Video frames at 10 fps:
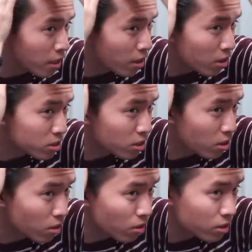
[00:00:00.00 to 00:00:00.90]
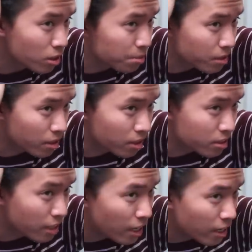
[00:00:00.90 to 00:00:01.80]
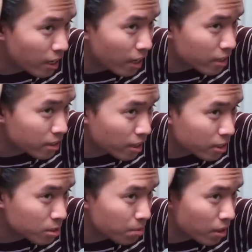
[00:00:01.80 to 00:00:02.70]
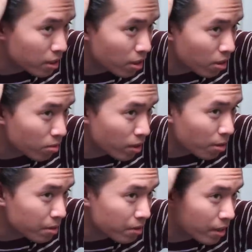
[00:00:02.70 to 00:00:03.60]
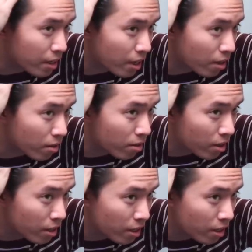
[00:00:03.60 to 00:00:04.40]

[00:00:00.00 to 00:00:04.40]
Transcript: and also in terms of like the scent i can like smell it all around me right now